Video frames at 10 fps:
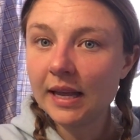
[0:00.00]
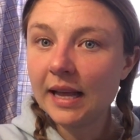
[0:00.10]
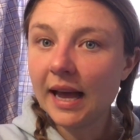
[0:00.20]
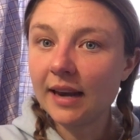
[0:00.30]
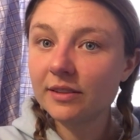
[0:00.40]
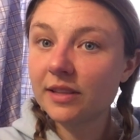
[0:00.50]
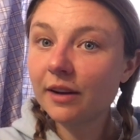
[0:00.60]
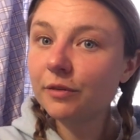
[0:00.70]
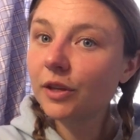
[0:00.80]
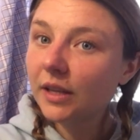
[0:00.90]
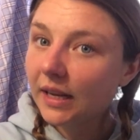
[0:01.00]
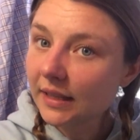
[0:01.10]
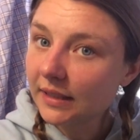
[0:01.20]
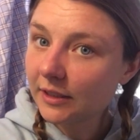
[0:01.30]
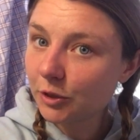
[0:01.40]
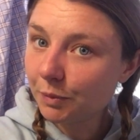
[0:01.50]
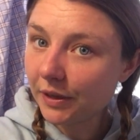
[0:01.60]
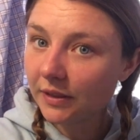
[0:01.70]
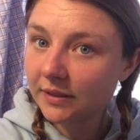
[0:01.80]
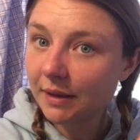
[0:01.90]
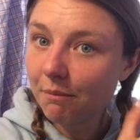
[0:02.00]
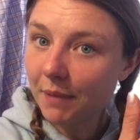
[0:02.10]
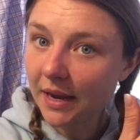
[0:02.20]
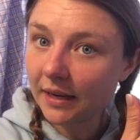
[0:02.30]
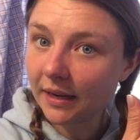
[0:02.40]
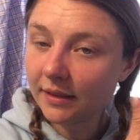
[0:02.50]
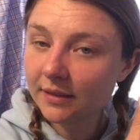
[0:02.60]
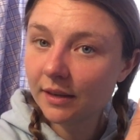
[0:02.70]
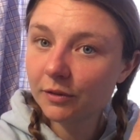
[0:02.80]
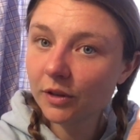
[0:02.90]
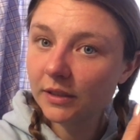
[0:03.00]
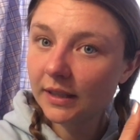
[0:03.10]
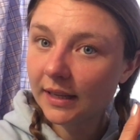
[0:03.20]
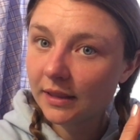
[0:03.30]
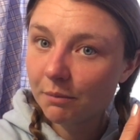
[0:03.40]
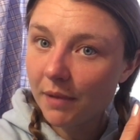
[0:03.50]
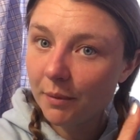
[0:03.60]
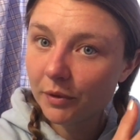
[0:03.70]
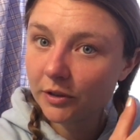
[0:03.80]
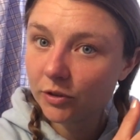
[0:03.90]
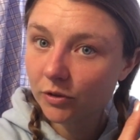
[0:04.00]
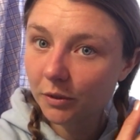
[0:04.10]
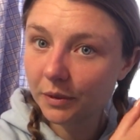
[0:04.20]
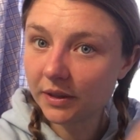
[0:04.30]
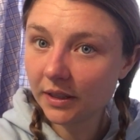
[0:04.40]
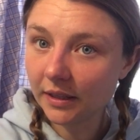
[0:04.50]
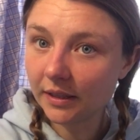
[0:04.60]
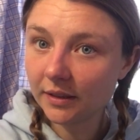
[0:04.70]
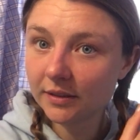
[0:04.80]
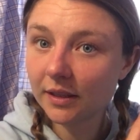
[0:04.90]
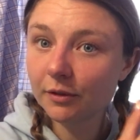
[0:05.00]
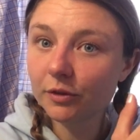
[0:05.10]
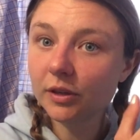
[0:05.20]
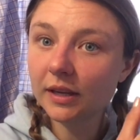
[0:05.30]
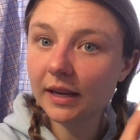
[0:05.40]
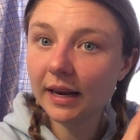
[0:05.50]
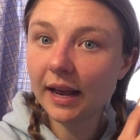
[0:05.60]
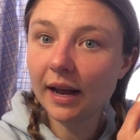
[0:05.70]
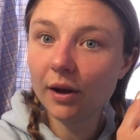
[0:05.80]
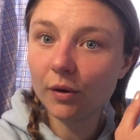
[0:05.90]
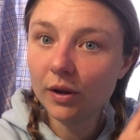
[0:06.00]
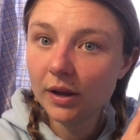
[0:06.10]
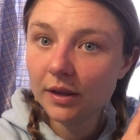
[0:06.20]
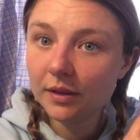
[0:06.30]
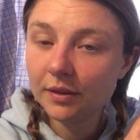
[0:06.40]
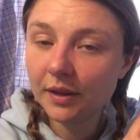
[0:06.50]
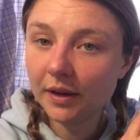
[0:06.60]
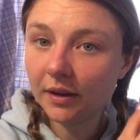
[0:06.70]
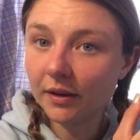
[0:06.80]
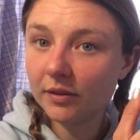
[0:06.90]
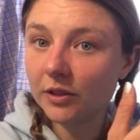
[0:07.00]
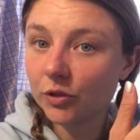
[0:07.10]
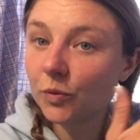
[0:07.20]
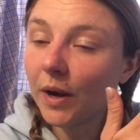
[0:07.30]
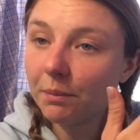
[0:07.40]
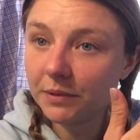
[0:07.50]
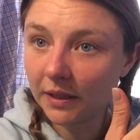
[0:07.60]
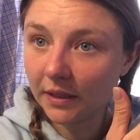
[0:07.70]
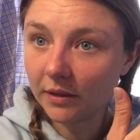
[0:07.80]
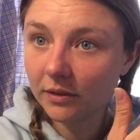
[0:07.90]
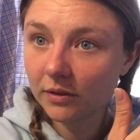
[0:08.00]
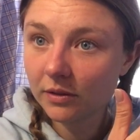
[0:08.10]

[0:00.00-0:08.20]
And instead of looking at the experience that made it, instead of looking at the memory stored within it, instead of looking at how they're disrupting